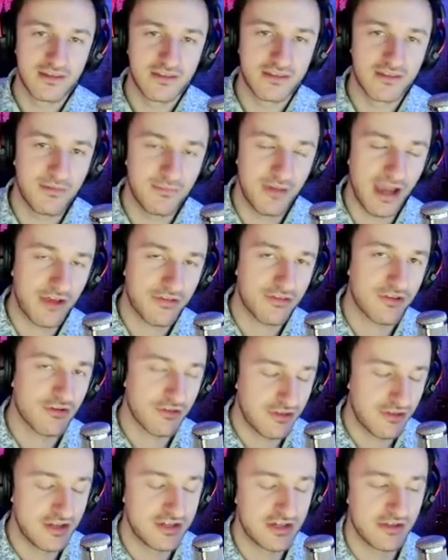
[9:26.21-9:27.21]
The master
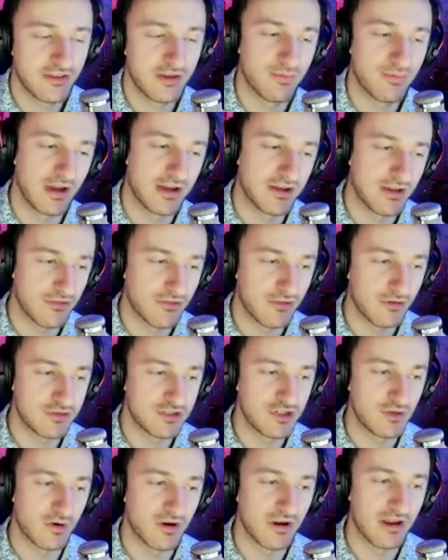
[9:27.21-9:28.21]
is teaching the apprentice, don't
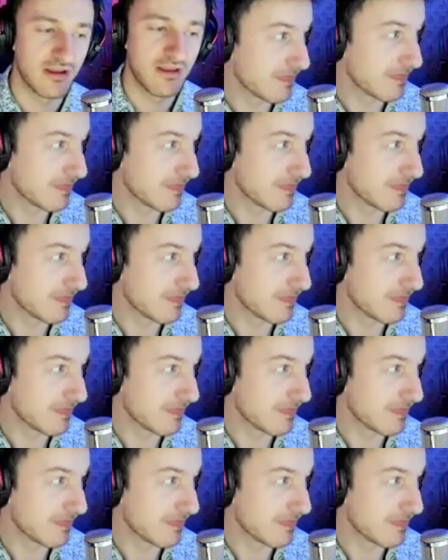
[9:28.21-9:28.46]
you worry.